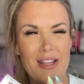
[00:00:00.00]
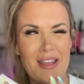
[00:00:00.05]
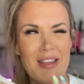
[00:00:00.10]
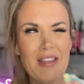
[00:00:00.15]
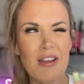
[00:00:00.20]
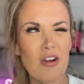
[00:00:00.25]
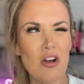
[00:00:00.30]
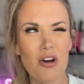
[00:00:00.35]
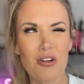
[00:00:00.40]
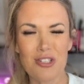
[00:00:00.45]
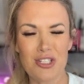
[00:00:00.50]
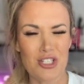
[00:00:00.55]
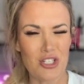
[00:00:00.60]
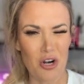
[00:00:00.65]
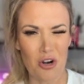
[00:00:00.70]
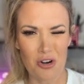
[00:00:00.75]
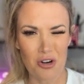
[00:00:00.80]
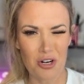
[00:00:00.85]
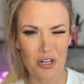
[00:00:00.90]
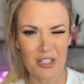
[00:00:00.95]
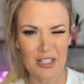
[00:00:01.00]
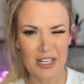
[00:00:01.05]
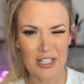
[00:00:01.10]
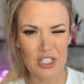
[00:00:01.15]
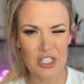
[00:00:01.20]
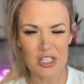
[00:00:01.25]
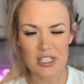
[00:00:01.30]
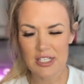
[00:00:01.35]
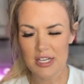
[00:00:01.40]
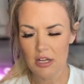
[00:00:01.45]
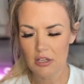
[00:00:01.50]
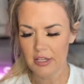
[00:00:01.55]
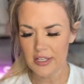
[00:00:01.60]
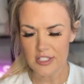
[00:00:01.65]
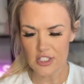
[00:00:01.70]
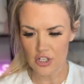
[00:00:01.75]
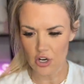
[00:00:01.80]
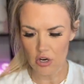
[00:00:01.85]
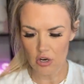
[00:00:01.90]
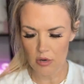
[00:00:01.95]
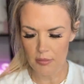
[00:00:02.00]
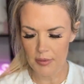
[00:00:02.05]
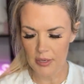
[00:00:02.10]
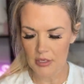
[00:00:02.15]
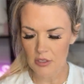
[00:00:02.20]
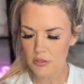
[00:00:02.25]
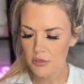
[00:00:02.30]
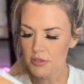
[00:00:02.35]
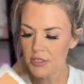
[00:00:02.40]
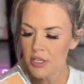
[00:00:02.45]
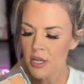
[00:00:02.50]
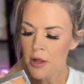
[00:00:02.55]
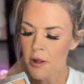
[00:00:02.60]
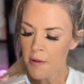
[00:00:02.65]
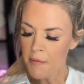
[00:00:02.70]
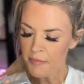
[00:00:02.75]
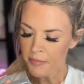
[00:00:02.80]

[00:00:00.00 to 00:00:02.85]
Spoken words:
I think they're called starter collections now, like starter bundles,